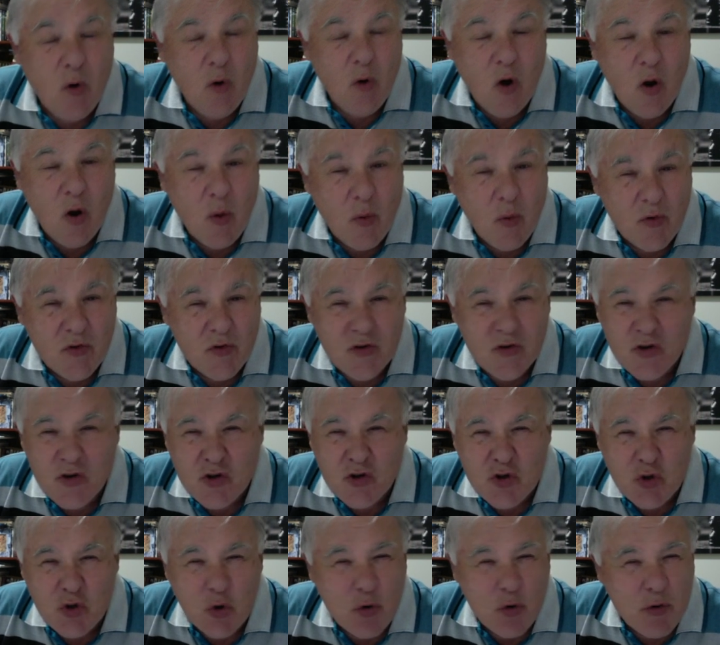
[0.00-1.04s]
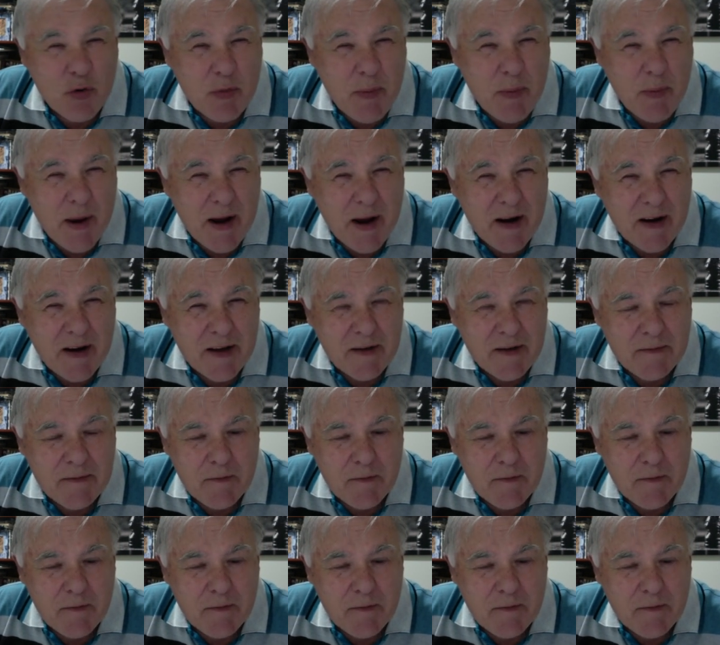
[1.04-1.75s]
wasn't sure about it,